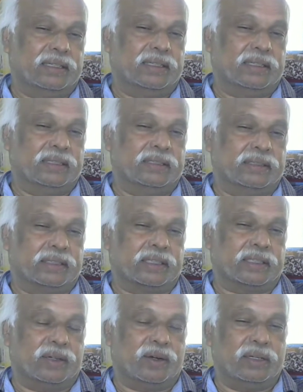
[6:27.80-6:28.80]
The
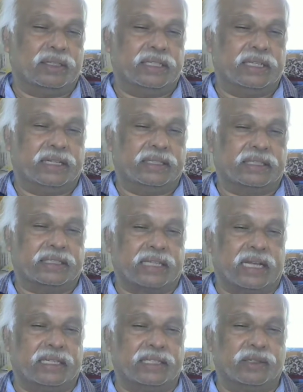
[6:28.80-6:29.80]
technology and the
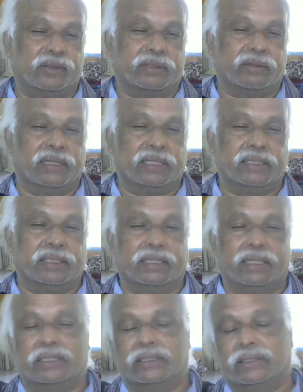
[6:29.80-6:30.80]
challenge of civil
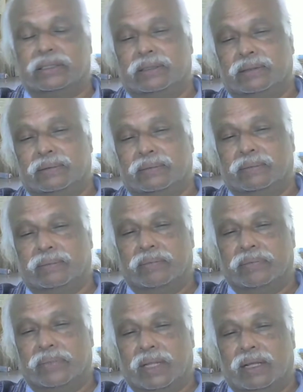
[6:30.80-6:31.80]
engineering,
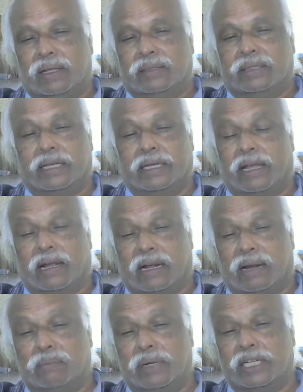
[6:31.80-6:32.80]
they have
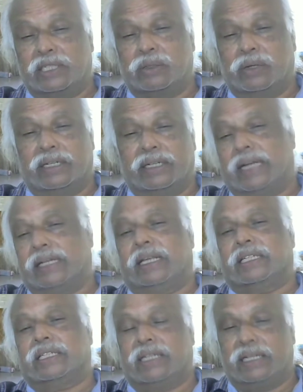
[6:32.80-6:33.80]
accomplished to a great
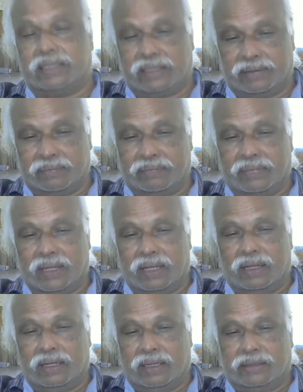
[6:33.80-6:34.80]
extent
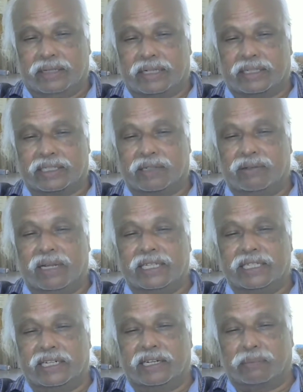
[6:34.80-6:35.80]
that the civil
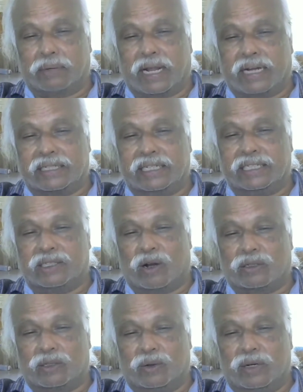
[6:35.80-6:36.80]
engineering practice
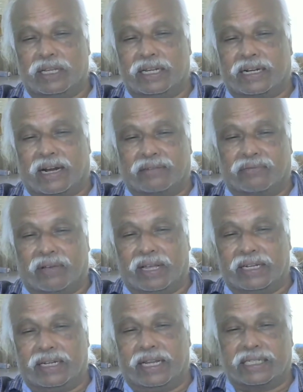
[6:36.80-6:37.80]
not only
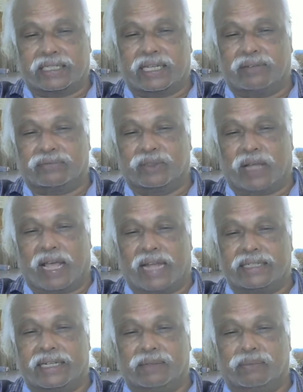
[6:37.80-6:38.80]
confined itself to
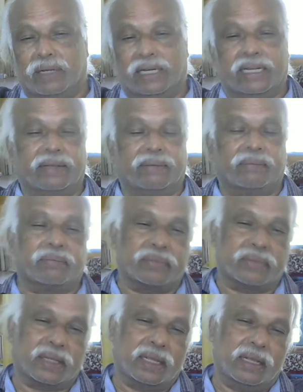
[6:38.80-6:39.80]
land and building,
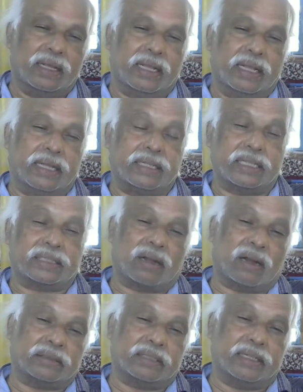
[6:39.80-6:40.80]
it has
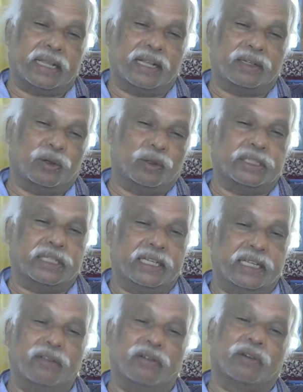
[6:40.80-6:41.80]
started encroaching
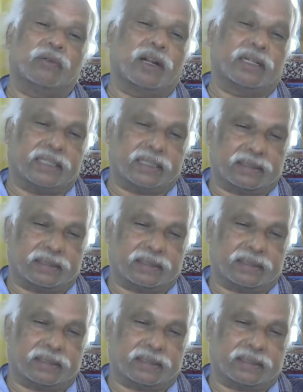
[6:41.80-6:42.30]
even water.